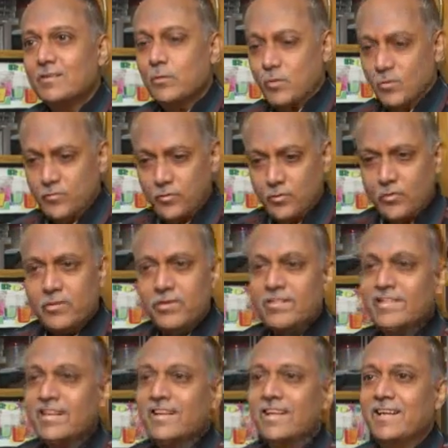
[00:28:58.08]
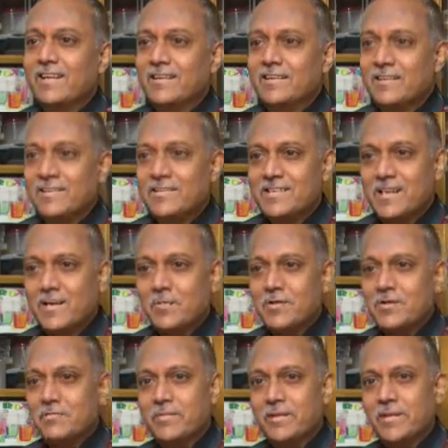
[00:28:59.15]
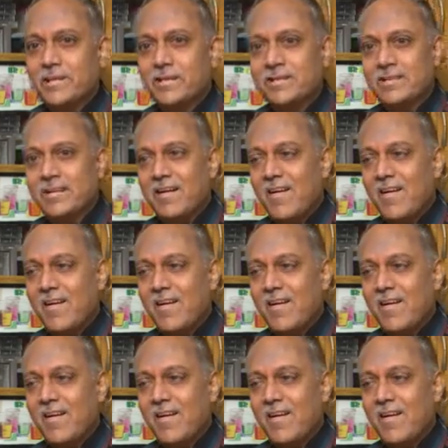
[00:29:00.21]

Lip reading: Good food he was getting, Kameshwar was making.